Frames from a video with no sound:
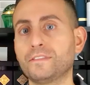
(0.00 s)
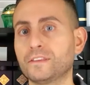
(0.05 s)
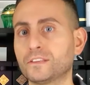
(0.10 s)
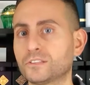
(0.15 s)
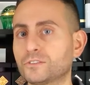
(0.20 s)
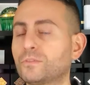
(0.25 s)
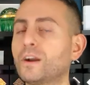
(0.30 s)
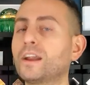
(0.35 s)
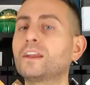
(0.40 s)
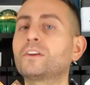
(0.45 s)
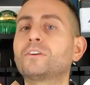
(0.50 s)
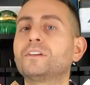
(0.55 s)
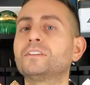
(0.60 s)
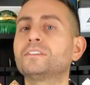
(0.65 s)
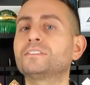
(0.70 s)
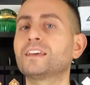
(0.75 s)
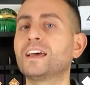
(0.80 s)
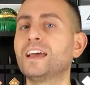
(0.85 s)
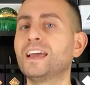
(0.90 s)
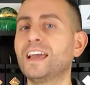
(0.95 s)
in this
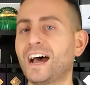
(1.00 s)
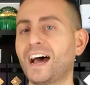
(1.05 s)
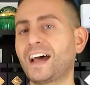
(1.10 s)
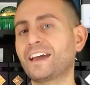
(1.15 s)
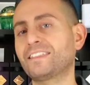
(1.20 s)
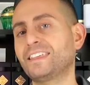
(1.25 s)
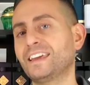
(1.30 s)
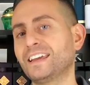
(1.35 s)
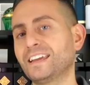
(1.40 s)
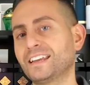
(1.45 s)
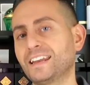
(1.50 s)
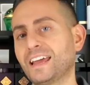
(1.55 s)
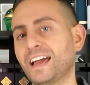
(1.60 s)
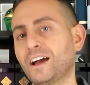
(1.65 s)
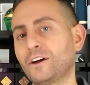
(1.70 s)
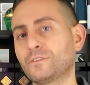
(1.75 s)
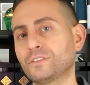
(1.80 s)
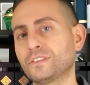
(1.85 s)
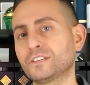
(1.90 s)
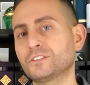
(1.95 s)
fragrance, I think
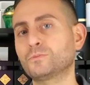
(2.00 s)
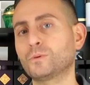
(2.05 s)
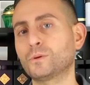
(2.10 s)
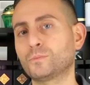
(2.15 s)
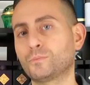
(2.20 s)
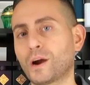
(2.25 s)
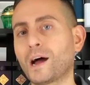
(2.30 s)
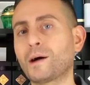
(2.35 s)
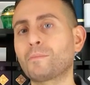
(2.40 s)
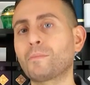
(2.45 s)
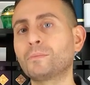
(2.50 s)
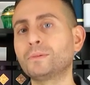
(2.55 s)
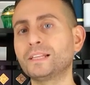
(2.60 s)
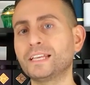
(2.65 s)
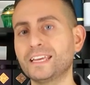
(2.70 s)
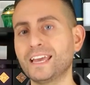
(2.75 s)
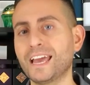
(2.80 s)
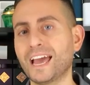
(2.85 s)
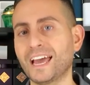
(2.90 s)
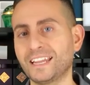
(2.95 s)
now this would
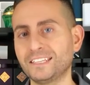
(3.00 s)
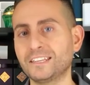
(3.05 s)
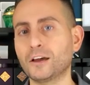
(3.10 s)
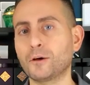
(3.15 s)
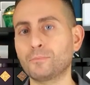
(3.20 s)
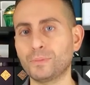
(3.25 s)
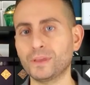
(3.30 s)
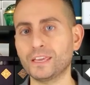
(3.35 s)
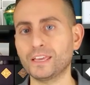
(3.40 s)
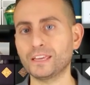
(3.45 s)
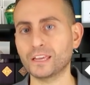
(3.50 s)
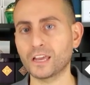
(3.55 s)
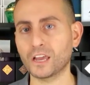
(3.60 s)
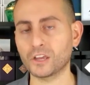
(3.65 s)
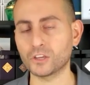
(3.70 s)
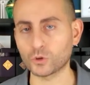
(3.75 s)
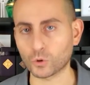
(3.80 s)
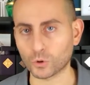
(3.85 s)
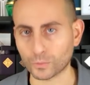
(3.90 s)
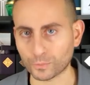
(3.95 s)
probably end up being
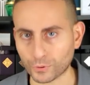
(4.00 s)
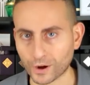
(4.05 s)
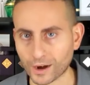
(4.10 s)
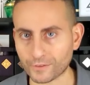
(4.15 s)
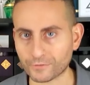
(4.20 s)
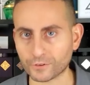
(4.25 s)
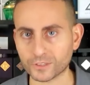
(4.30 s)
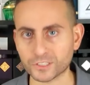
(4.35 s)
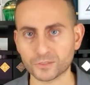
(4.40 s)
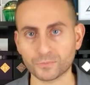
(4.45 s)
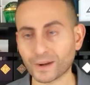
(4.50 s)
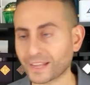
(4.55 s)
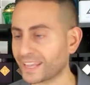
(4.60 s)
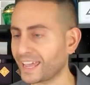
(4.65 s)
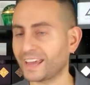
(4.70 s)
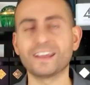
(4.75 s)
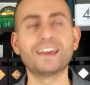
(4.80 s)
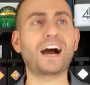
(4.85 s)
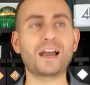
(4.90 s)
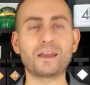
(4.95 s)
your preference. But
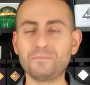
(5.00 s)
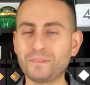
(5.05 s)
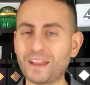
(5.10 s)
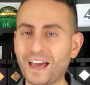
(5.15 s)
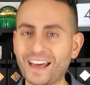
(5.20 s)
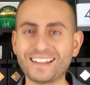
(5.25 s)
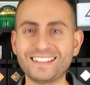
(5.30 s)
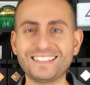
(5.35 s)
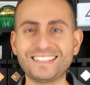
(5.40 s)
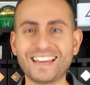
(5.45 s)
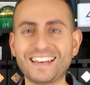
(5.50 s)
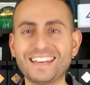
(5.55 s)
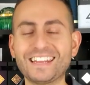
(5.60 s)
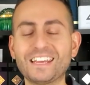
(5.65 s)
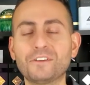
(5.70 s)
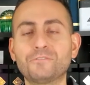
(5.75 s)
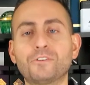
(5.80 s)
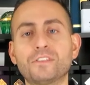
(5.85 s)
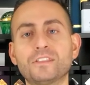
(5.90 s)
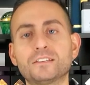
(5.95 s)
again, I am not
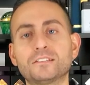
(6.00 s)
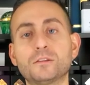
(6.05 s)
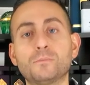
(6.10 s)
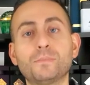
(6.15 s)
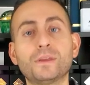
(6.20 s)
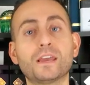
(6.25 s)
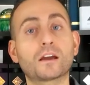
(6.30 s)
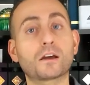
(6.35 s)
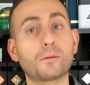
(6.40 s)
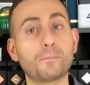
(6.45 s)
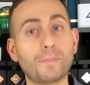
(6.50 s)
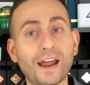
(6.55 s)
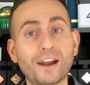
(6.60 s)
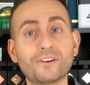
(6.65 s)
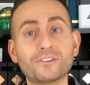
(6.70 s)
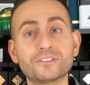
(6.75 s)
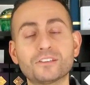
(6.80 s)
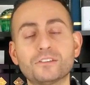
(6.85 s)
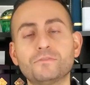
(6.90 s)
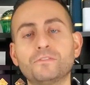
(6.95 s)
intending for this to be a
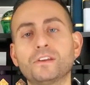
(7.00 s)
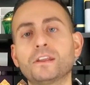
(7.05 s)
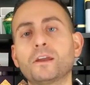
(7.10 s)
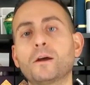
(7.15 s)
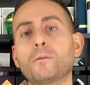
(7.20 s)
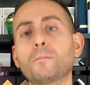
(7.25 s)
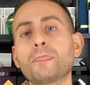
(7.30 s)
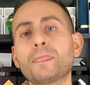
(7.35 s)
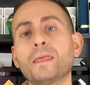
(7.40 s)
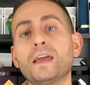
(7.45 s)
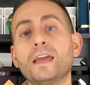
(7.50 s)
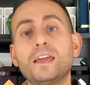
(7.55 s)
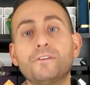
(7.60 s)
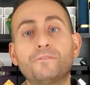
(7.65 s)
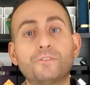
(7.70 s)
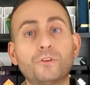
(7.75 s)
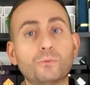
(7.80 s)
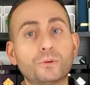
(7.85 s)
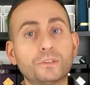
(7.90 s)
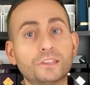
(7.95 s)
comparison video.
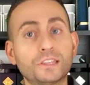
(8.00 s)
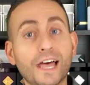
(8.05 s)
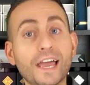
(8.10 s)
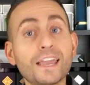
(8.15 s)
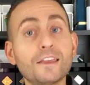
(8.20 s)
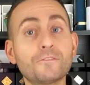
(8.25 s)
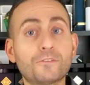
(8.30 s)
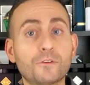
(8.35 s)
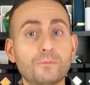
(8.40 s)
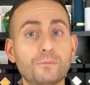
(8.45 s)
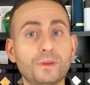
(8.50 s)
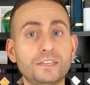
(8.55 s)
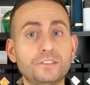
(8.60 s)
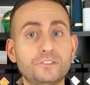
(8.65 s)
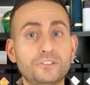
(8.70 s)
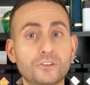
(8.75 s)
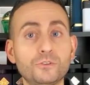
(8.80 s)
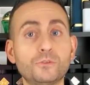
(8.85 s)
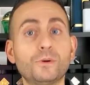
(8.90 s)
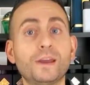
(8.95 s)
If you would like for me
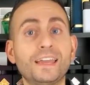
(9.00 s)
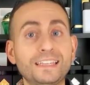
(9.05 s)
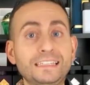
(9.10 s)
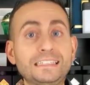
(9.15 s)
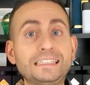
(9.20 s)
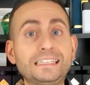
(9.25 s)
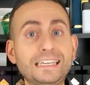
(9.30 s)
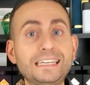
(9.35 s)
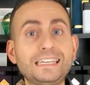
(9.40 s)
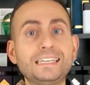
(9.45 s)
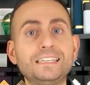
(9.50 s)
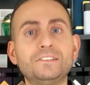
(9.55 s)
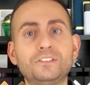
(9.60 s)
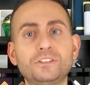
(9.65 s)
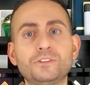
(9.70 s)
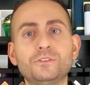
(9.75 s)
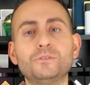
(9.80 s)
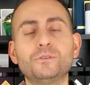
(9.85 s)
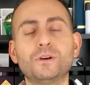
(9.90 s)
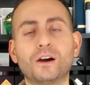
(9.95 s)
to indeed
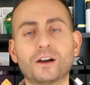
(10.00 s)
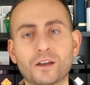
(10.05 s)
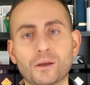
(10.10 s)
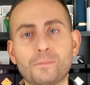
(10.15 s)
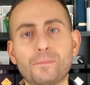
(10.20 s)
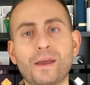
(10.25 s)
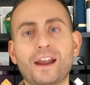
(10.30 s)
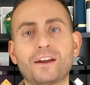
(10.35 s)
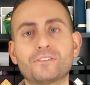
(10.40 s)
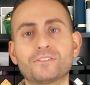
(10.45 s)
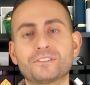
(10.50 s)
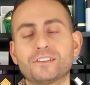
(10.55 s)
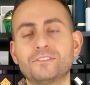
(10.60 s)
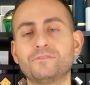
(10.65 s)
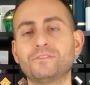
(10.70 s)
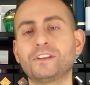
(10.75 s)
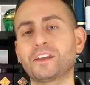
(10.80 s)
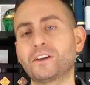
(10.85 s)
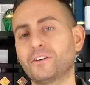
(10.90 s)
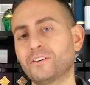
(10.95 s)
do a
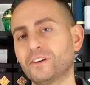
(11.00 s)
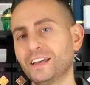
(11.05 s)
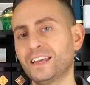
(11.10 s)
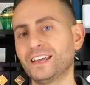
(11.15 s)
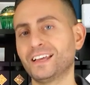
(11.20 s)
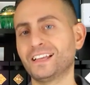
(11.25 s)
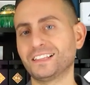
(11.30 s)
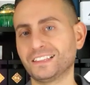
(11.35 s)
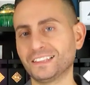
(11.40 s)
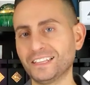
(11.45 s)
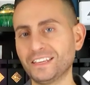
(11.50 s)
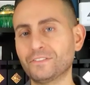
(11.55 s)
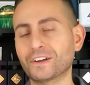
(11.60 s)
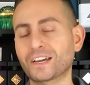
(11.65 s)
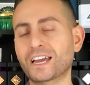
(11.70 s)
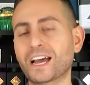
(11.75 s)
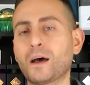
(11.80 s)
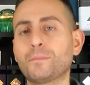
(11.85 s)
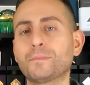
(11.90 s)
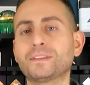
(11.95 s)
comparison video, leave a
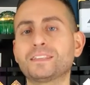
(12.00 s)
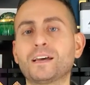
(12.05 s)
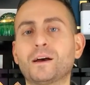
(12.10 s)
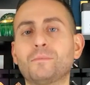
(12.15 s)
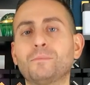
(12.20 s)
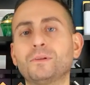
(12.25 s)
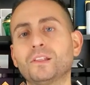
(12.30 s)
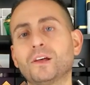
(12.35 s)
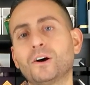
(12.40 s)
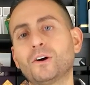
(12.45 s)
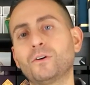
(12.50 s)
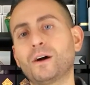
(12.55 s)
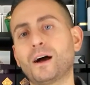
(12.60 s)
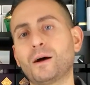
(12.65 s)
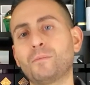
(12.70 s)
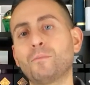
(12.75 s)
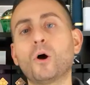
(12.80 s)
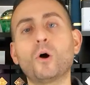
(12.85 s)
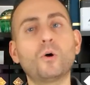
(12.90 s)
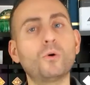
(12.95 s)
comment down below.
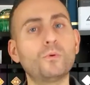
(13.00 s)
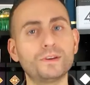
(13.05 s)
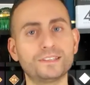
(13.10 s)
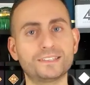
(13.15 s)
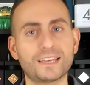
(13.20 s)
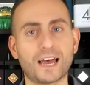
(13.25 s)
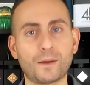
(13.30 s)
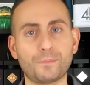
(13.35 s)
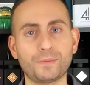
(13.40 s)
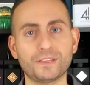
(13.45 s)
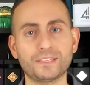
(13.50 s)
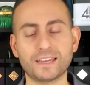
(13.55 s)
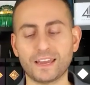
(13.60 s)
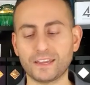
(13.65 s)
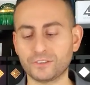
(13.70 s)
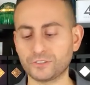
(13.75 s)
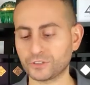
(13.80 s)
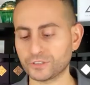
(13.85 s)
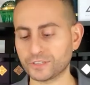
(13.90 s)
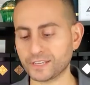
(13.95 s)
I'm always happy to
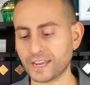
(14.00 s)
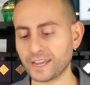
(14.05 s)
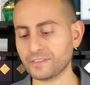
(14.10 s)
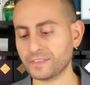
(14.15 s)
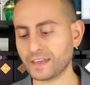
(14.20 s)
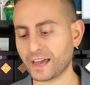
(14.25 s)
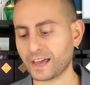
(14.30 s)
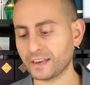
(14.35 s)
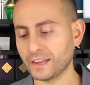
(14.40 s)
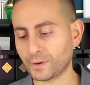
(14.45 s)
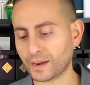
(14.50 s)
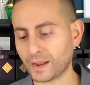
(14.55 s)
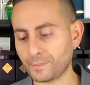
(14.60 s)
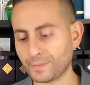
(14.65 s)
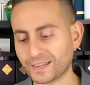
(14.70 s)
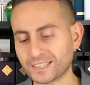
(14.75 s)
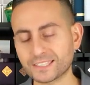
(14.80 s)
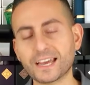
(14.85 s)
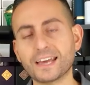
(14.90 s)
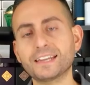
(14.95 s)
entertain that, but I'm
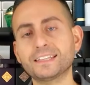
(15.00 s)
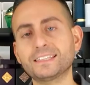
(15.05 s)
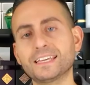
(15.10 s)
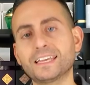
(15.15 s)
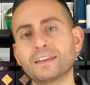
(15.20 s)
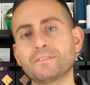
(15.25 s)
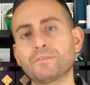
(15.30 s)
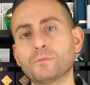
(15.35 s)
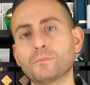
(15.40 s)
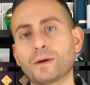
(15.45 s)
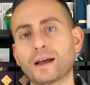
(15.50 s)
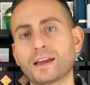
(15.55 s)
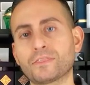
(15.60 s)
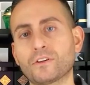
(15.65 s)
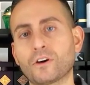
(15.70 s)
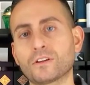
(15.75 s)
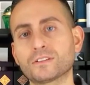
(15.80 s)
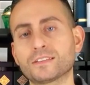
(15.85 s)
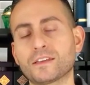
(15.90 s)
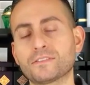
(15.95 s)
excited to give you my
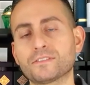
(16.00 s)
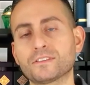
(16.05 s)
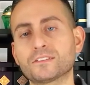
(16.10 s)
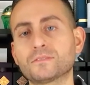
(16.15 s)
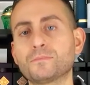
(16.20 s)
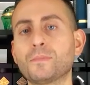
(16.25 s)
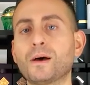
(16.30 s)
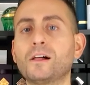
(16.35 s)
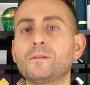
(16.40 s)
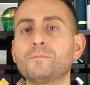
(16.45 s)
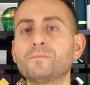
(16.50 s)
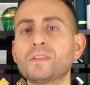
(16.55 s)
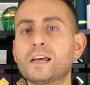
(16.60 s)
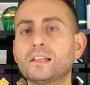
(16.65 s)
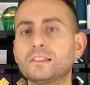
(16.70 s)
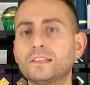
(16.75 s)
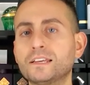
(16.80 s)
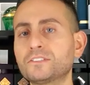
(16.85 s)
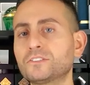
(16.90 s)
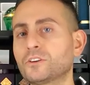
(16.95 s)
thoughts on the smell.
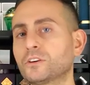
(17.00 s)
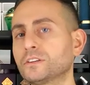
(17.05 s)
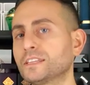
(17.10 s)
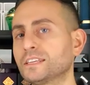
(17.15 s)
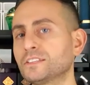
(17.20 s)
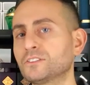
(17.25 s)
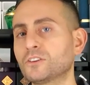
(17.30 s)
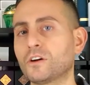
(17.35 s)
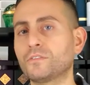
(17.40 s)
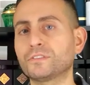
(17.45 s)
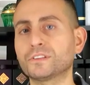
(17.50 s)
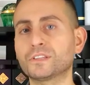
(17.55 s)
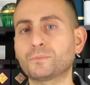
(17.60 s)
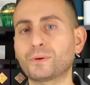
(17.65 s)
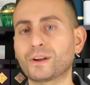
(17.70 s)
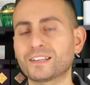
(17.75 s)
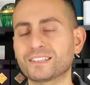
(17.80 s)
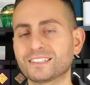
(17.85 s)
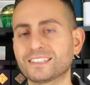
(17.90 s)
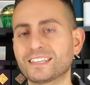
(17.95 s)
Let's start things off with the
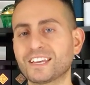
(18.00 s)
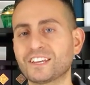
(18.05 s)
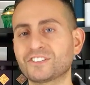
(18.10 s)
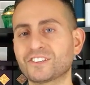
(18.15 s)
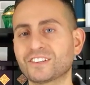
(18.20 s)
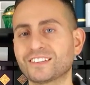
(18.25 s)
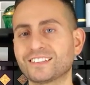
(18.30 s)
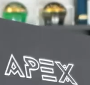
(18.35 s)
presentation.